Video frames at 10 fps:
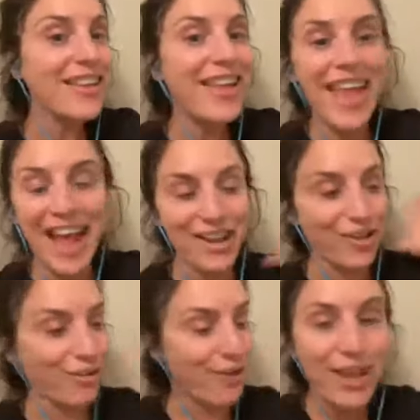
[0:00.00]
had a
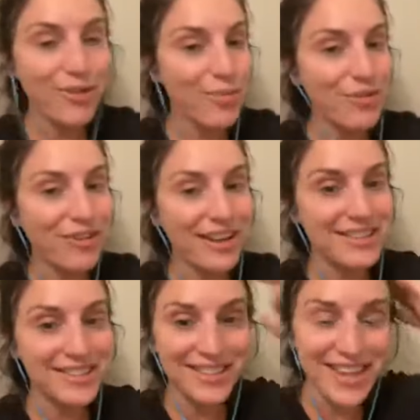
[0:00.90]
great group of friends
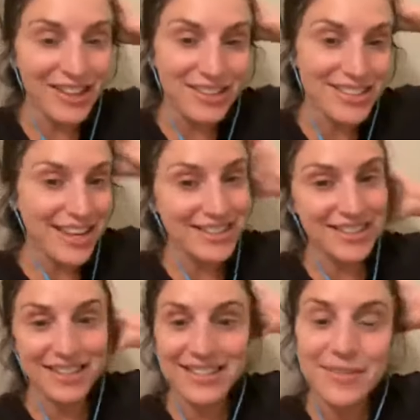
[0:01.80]
in Dallas,
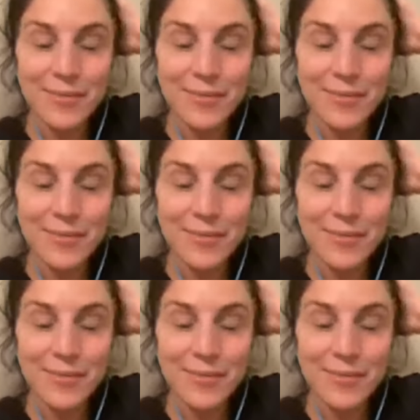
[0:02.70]
Texas.